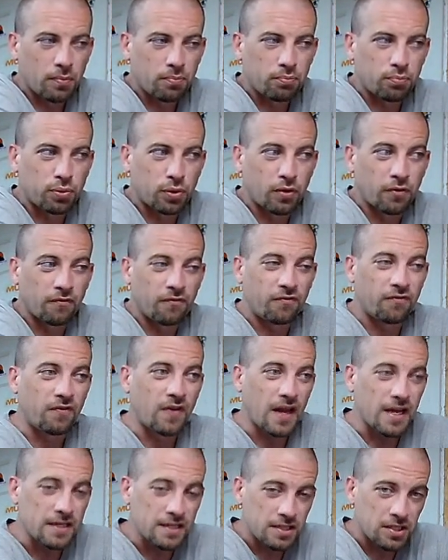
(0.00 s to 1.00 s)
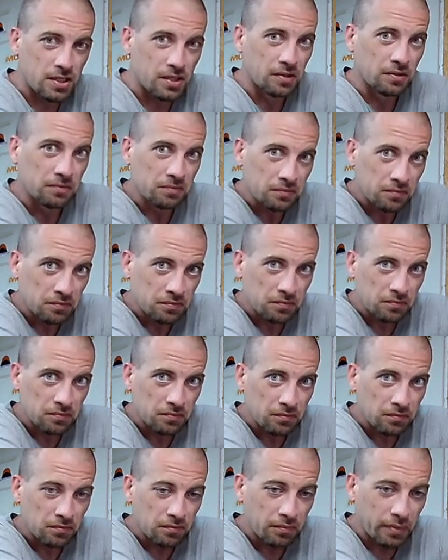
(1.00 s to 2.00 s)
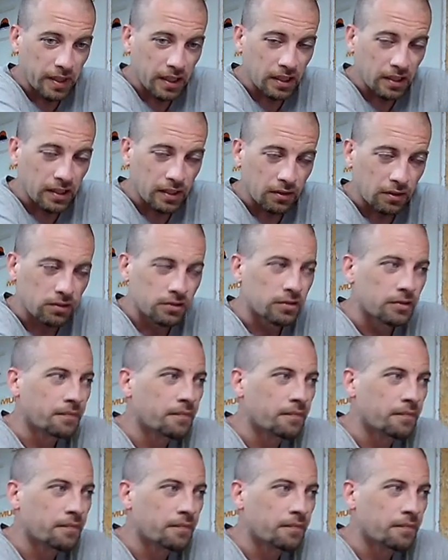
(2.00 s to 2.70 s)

prevent being killed,